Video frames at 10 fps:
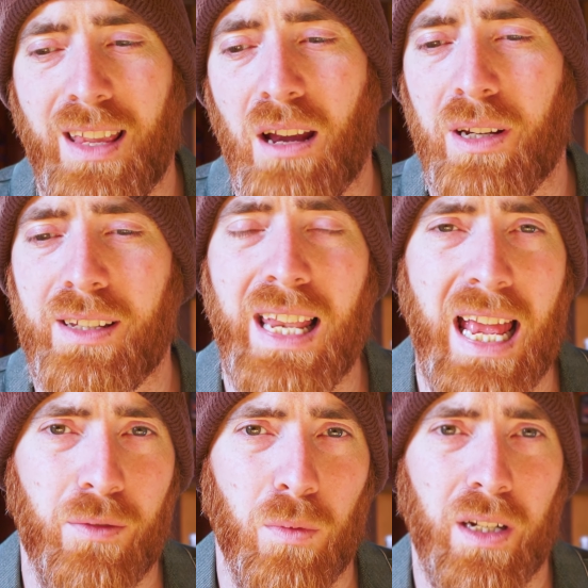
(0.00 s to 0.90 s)
there is
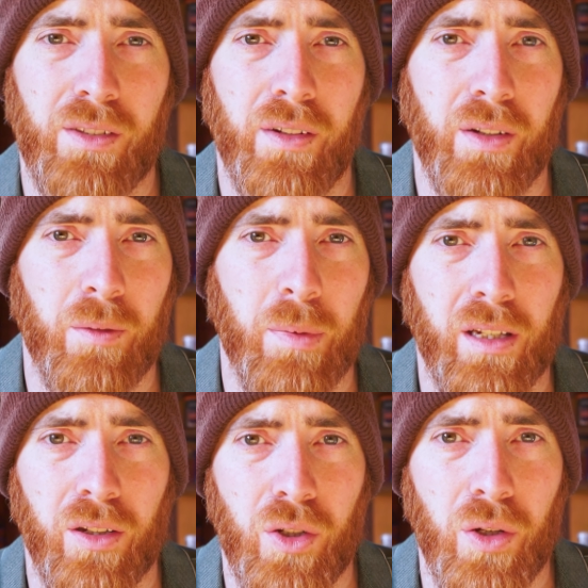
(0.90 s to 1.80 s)
less work to do
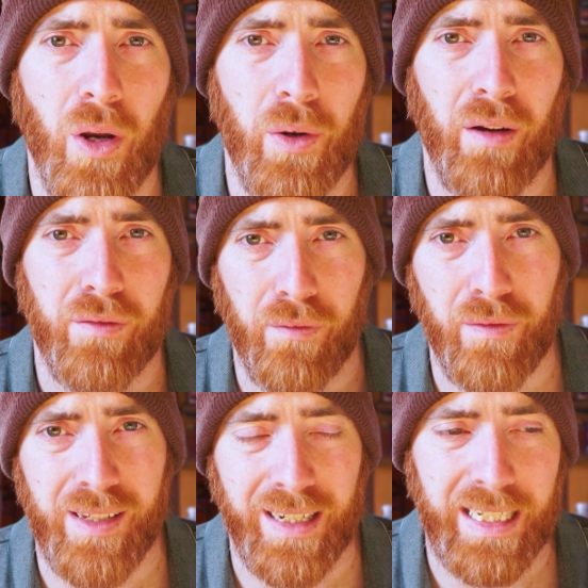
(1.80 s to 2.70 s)
because you don't have to
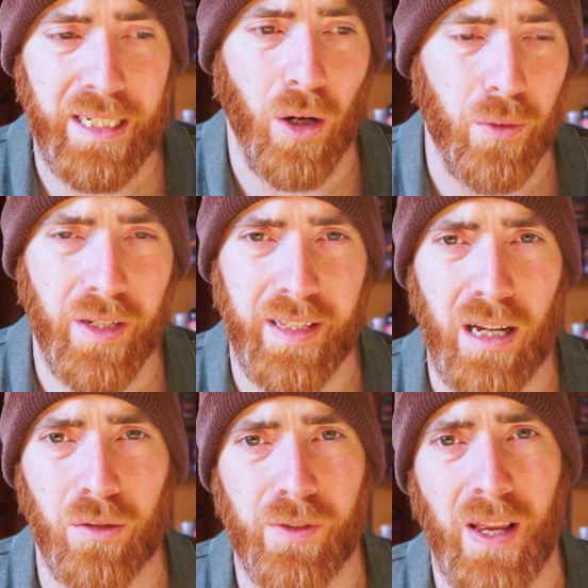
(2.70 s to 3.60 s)
physically go to the
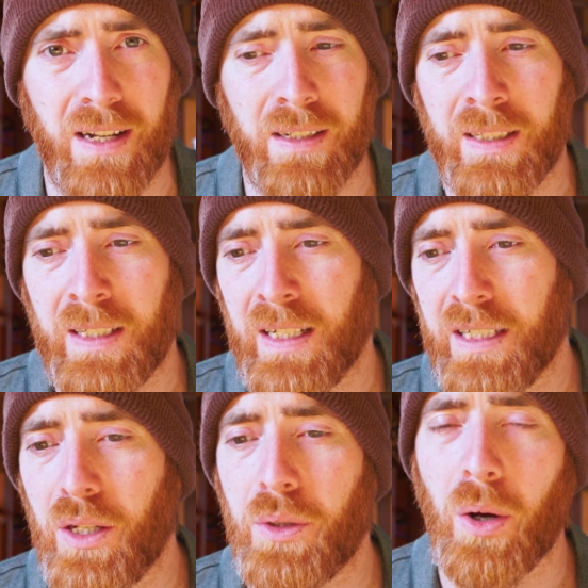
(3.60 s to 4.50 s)
Elsan.
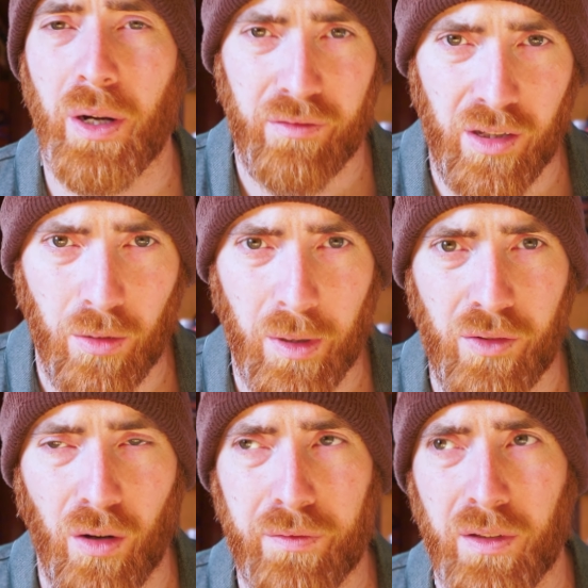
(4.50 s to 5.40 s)
You don't have to do it as
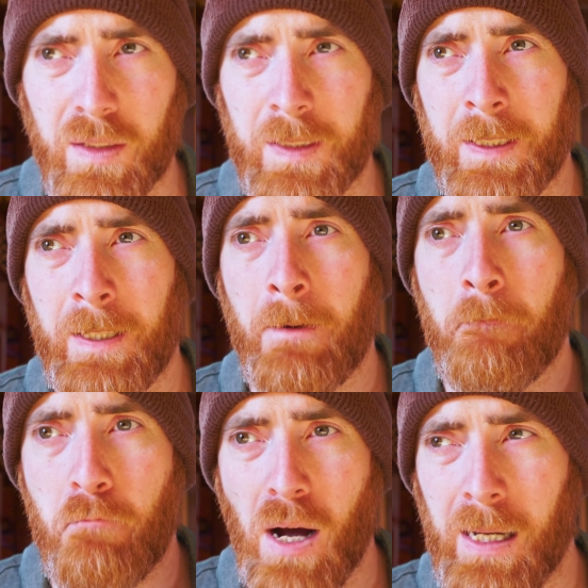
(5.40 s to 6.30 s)
often,
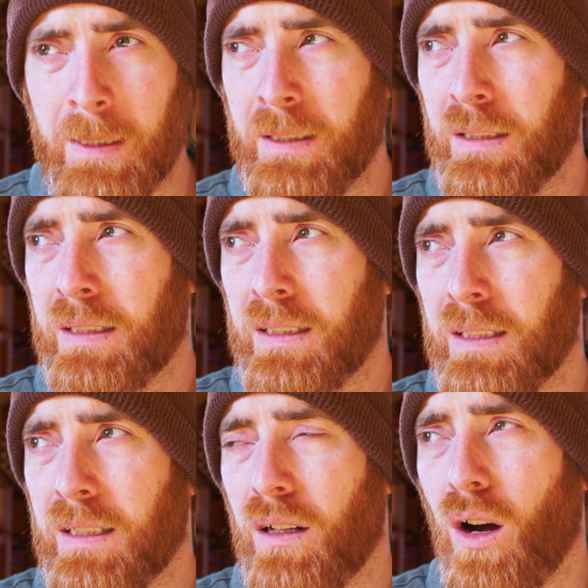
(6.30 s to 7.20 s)
but
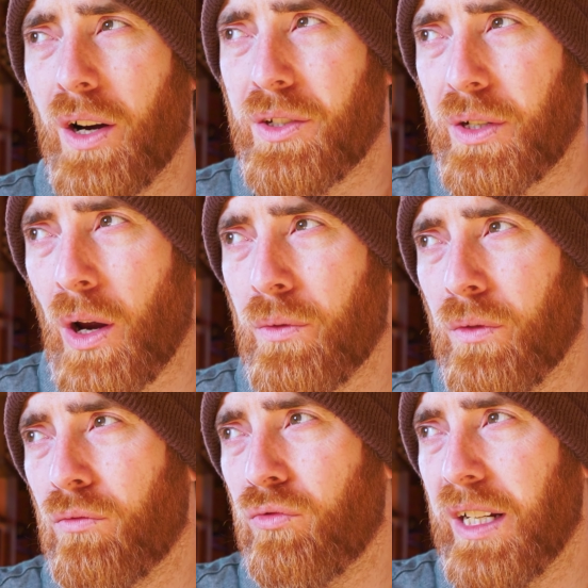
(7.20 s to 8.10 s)
I don't
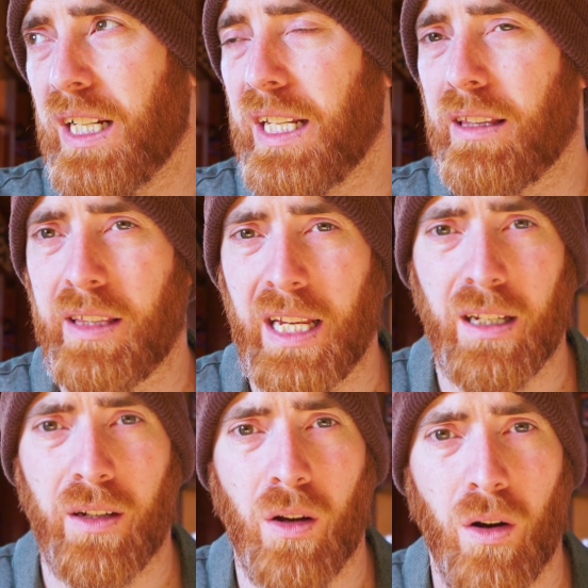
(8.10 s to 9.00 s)
really
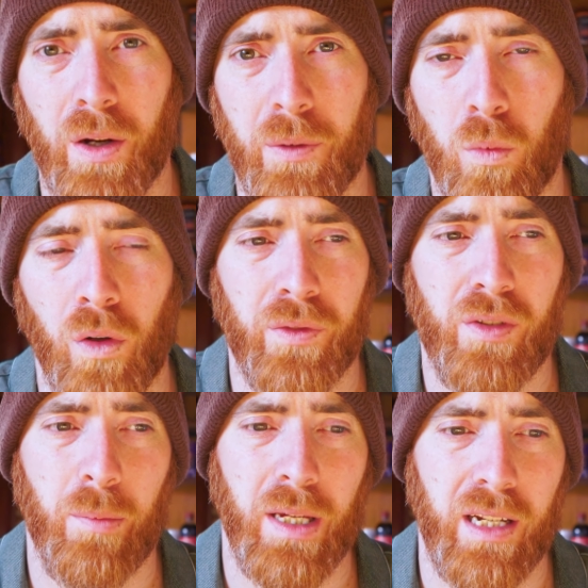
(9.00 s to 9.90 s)
think I'd want
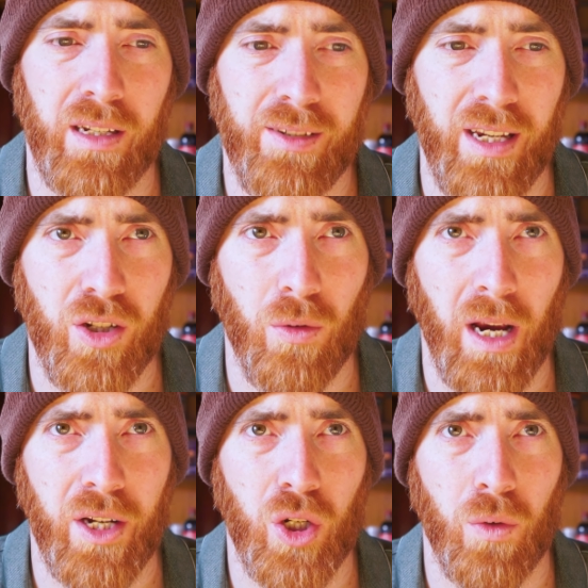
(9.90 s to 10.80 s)
to be in a
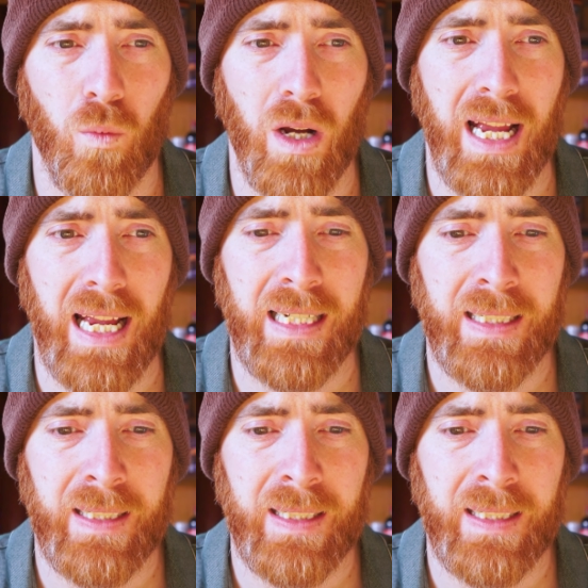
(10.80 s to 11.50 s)
situation where